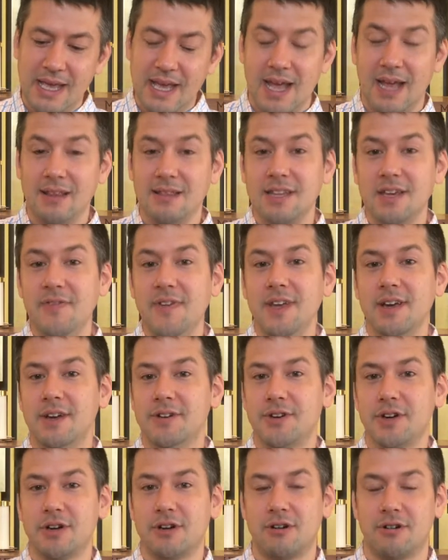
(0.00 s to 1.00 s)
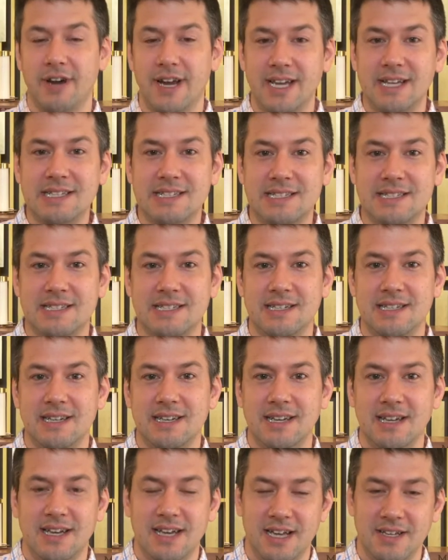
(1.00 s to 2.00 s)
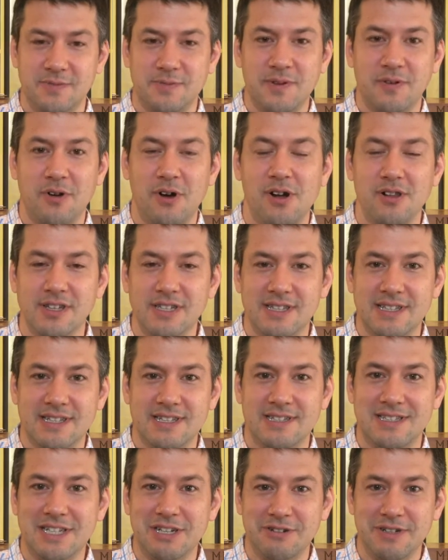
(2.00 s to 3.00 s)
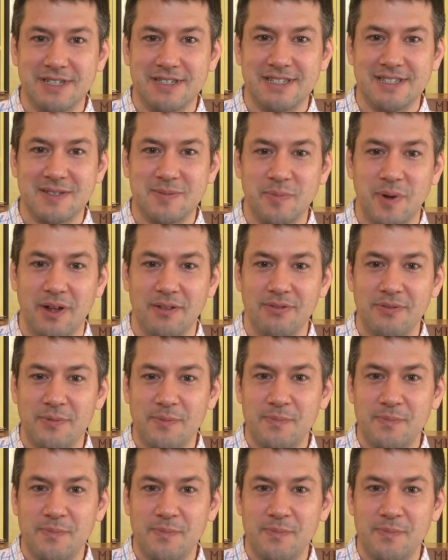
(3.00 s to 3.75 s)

And living under grace, as we're calling this series this month,